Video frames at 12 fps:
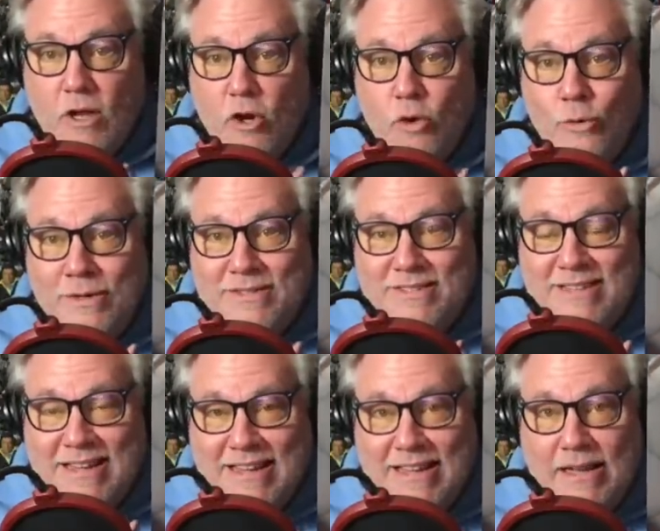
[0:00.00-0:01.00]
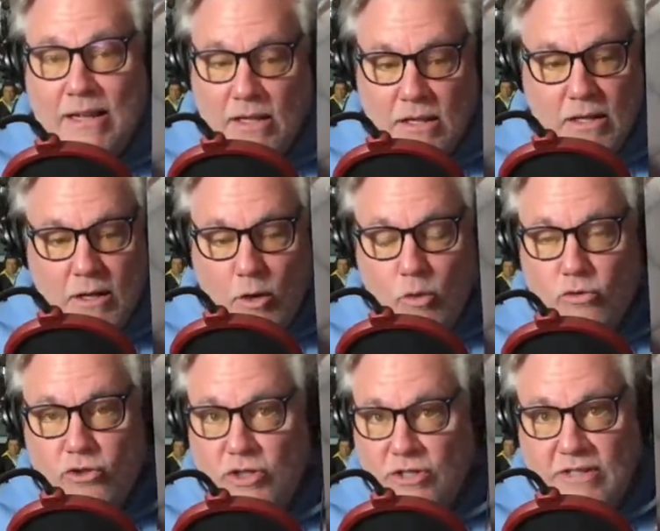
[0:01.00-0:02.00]
Chris C,
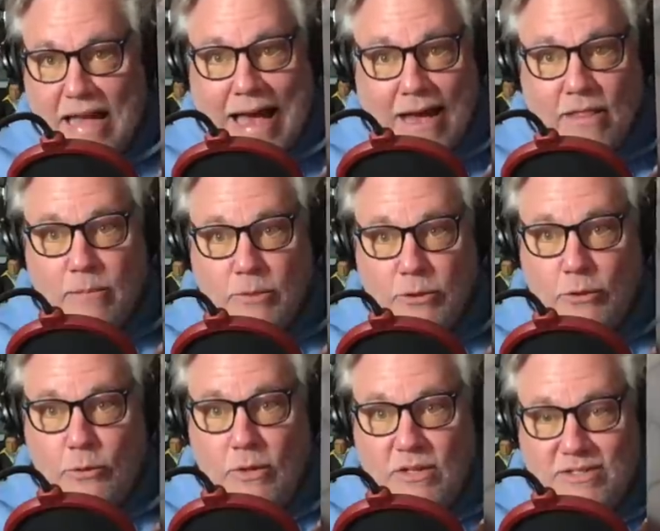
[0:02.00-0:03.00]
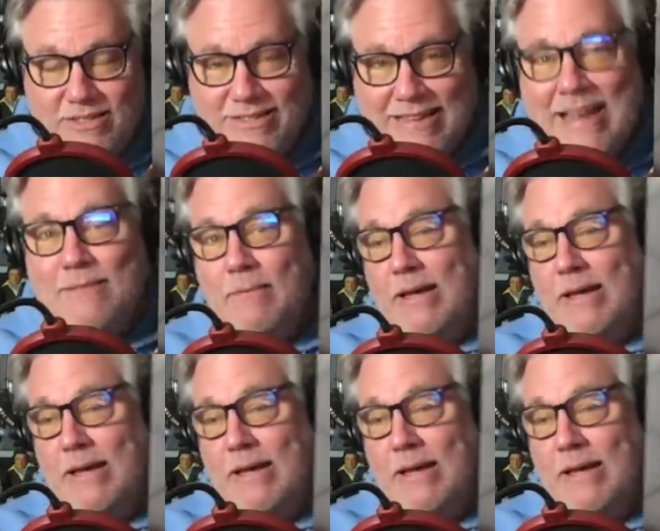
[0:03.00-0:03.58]
just out of the blue, sent